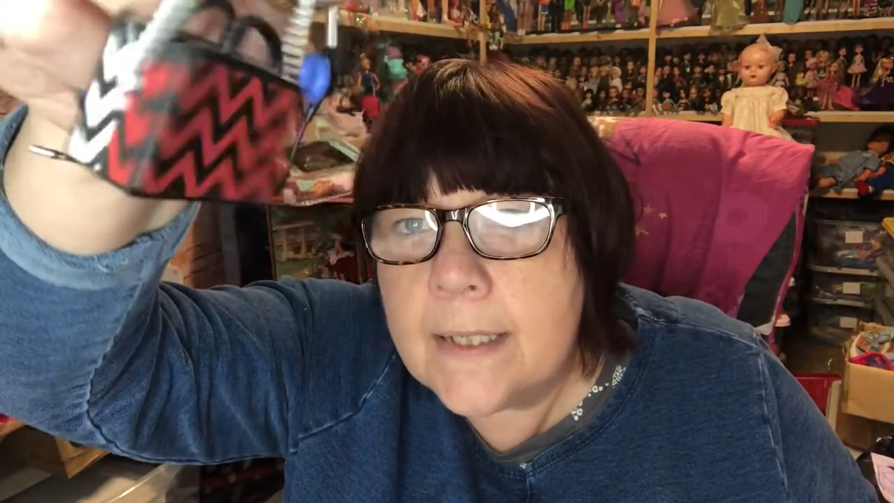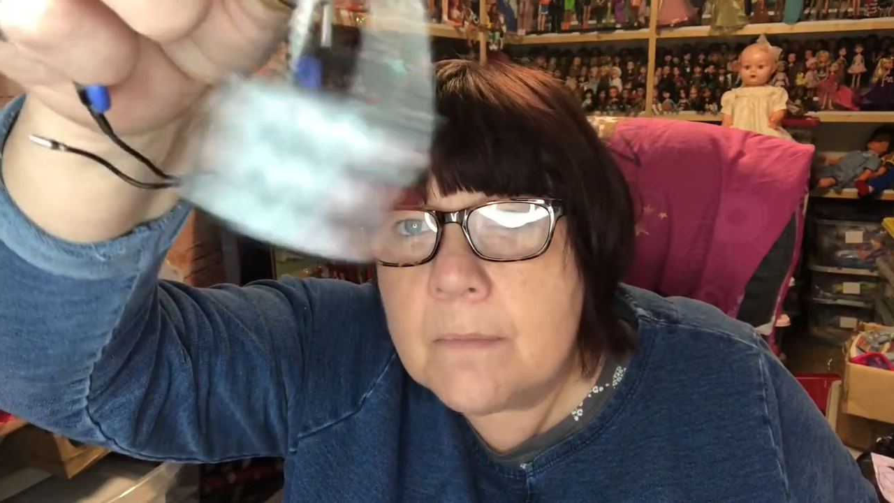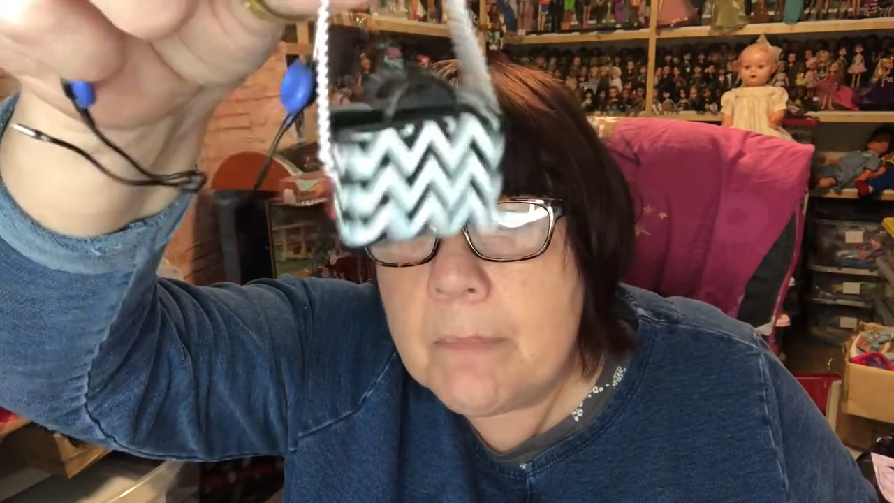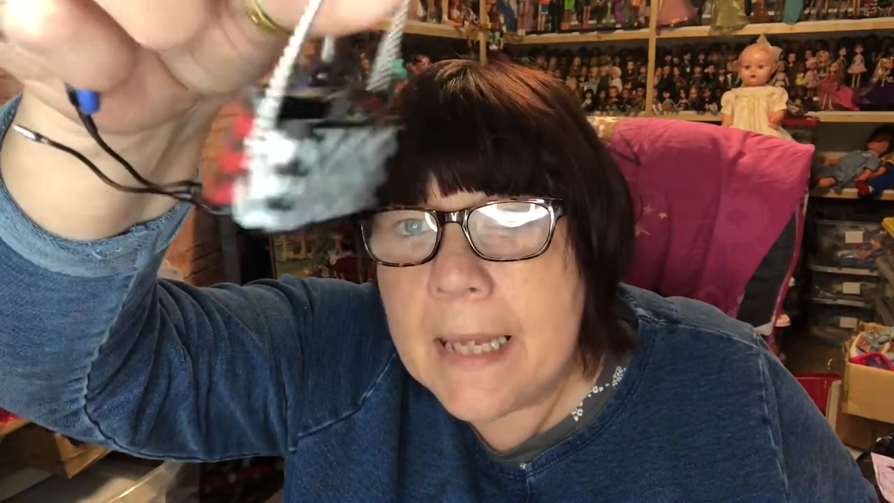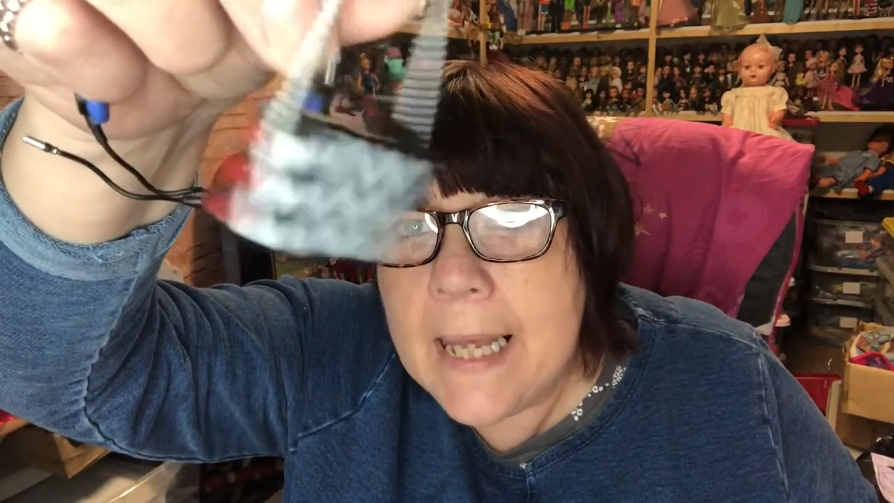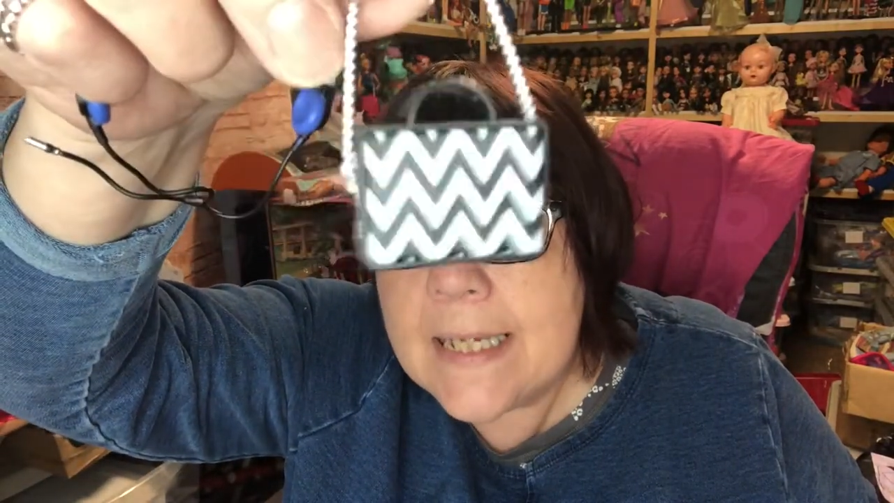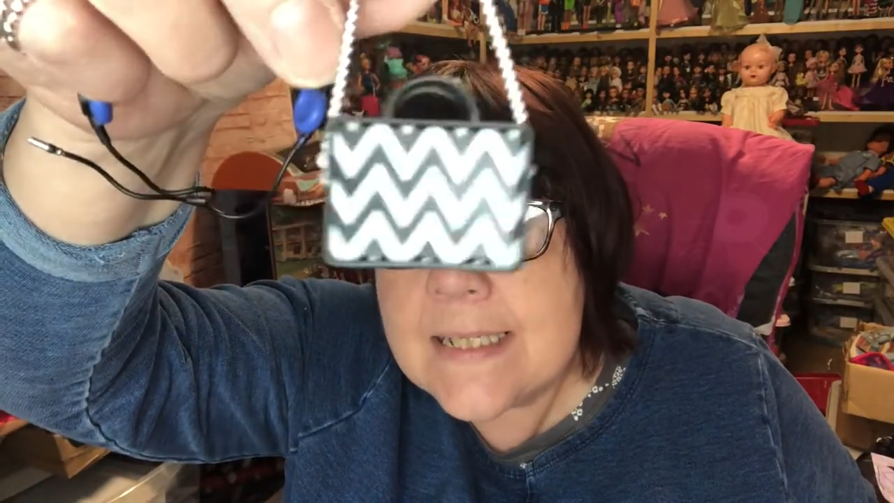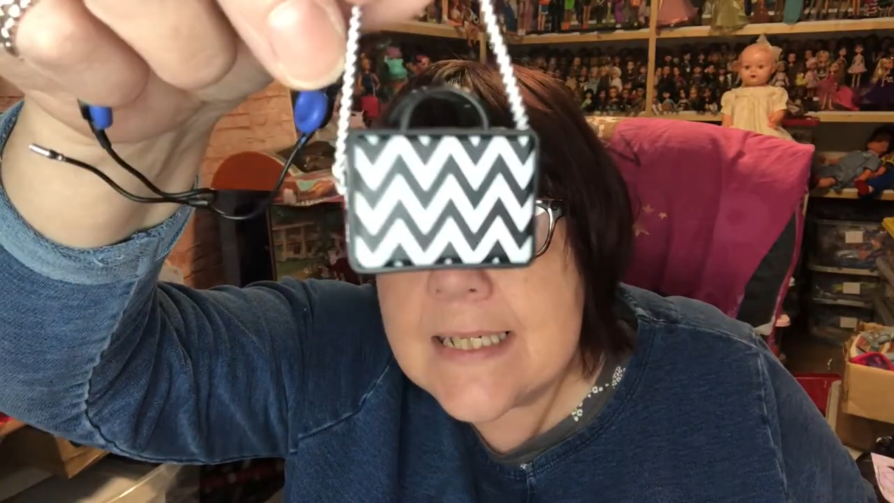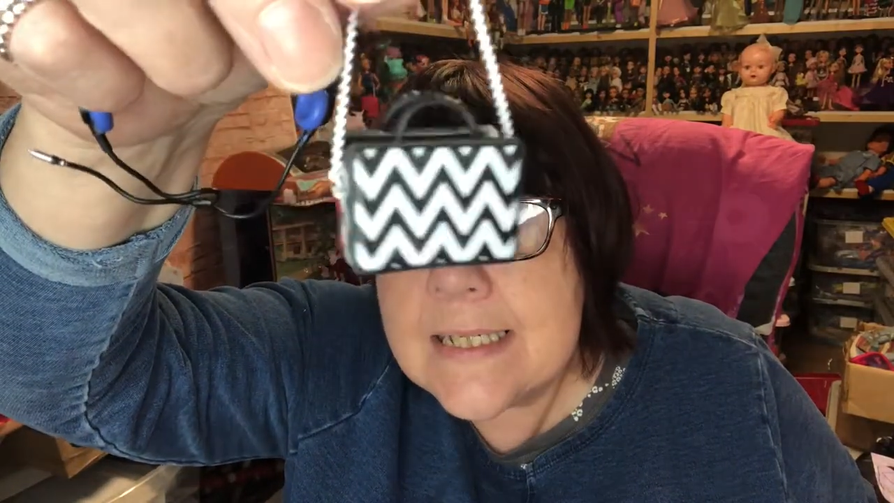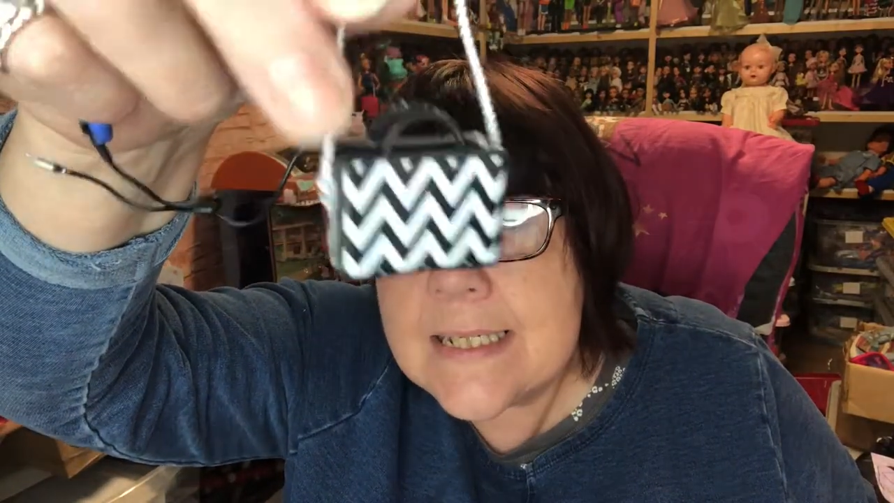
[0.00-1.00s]
and black
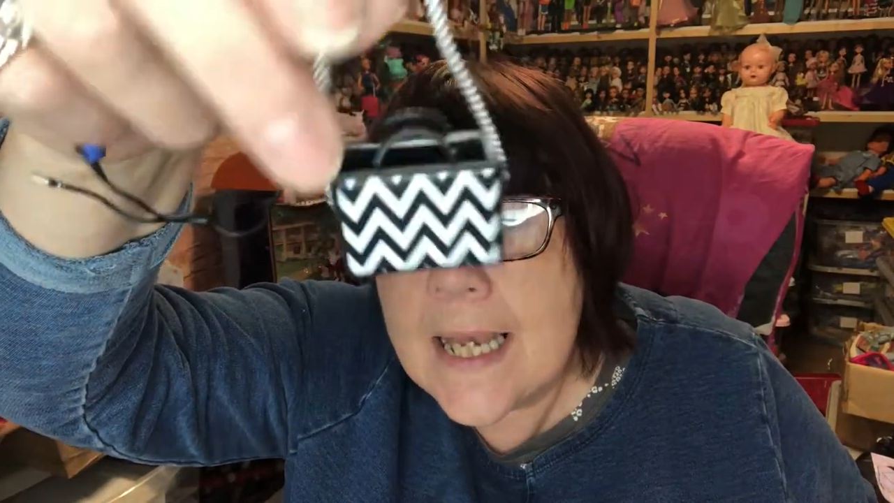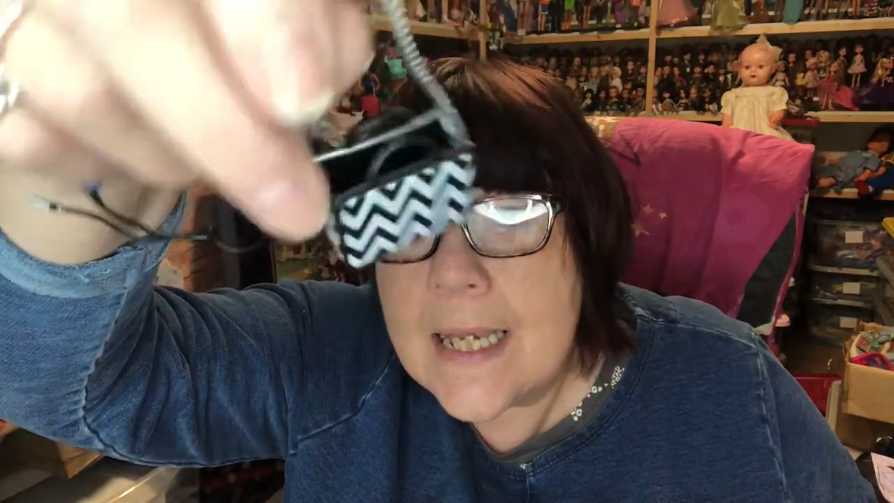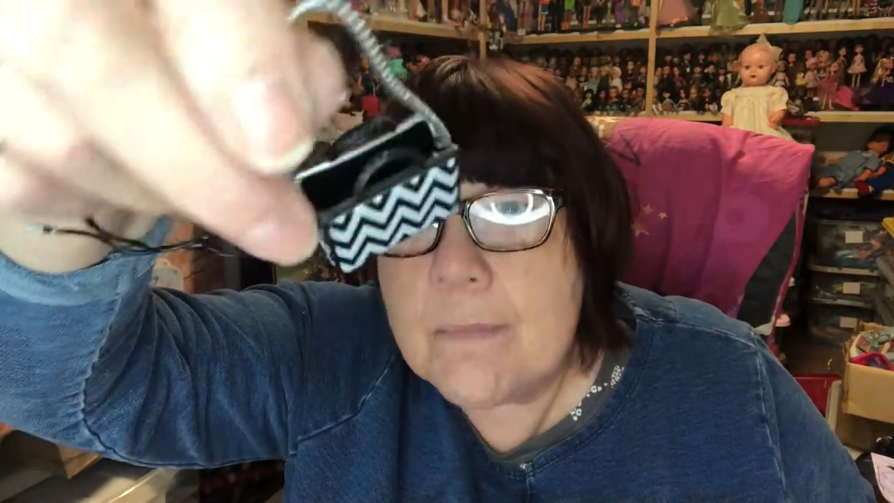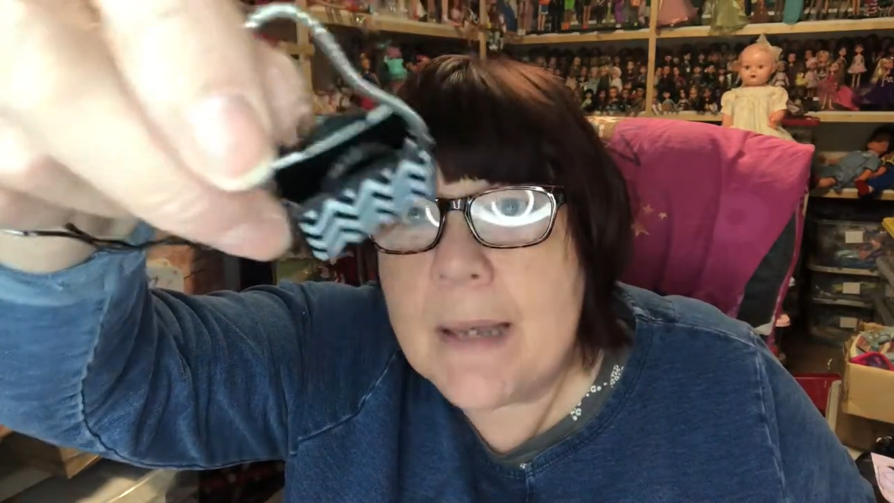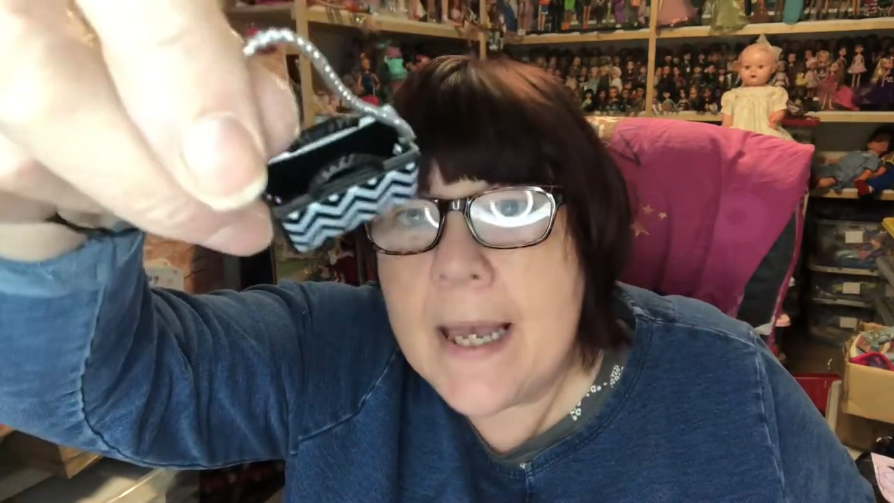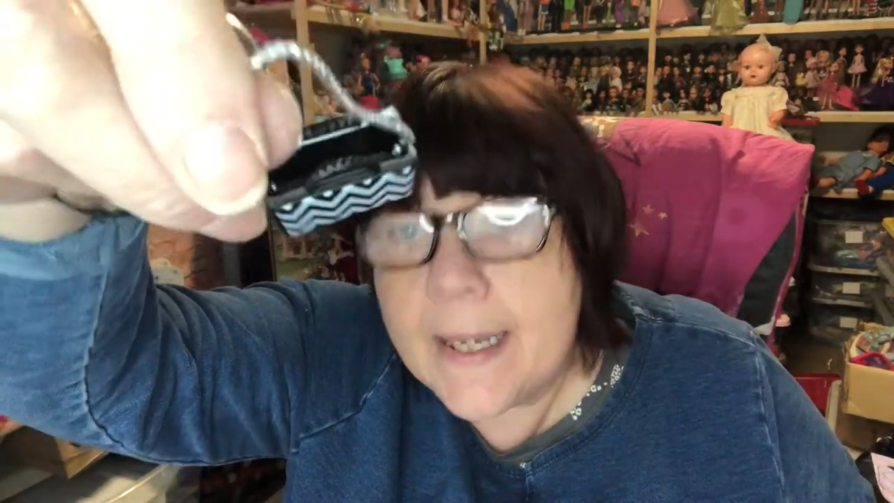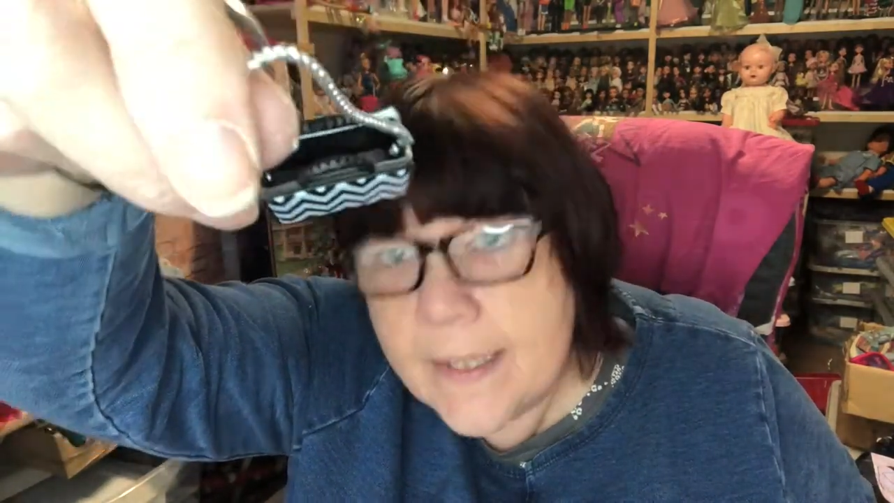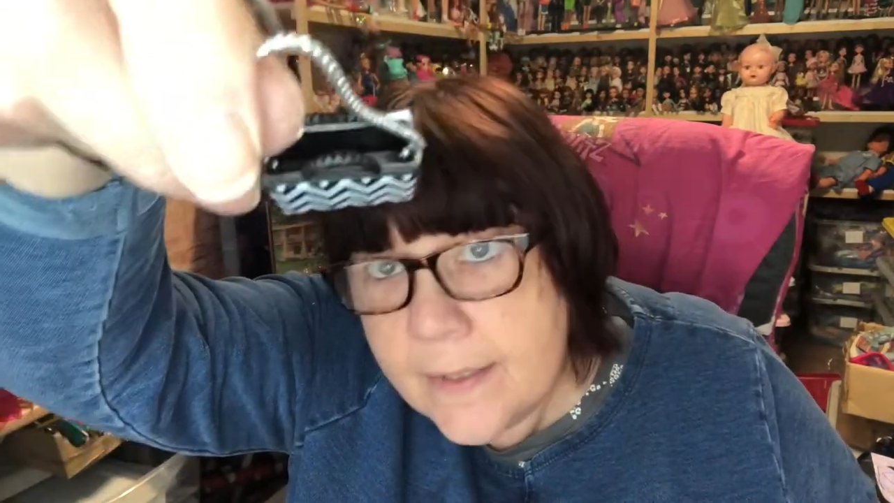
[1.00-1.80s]
zigzaggy bag.